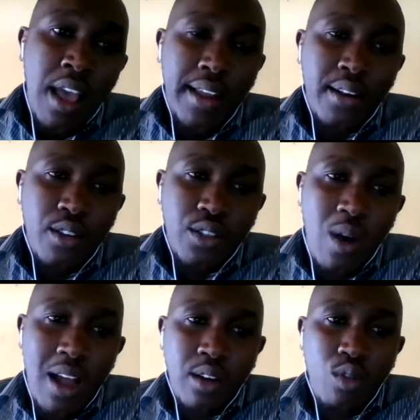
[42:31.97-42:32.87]
and also
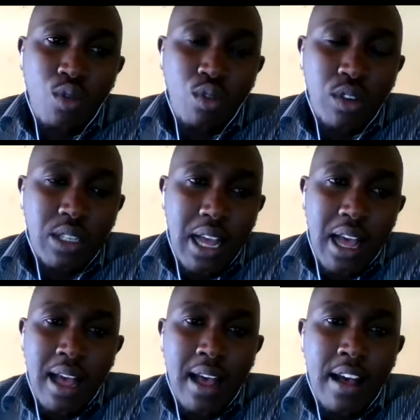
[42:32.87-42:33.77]
uncooked,
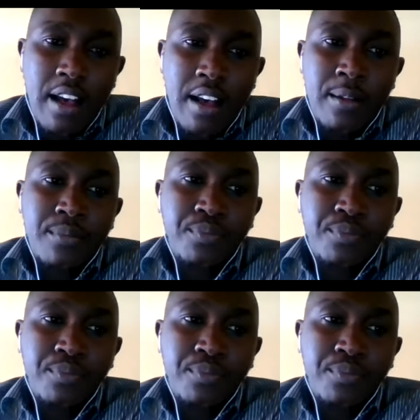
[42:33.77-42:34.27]
uh,